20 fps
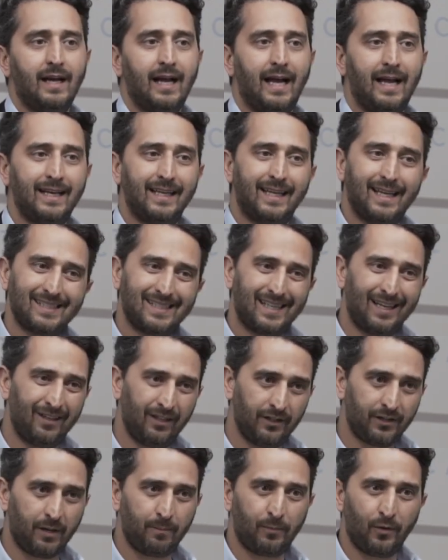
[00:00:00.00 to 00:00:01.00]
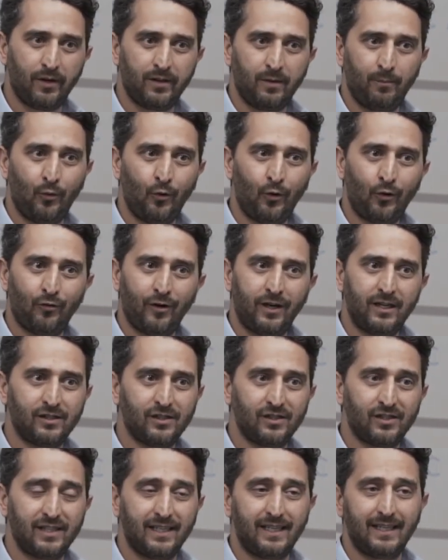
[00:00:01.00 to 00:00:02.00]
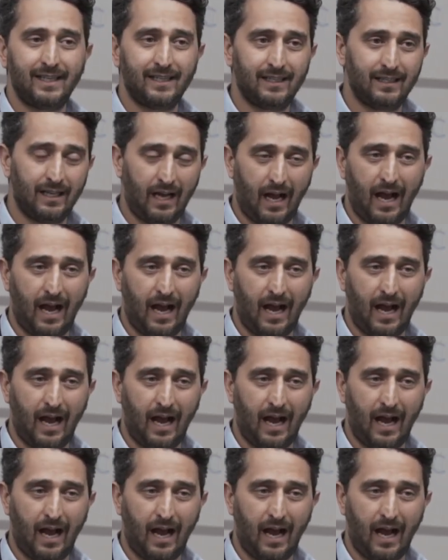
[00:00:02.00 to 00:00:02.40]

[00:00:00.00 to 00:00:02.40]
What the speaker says: and it gets held up by the border agency,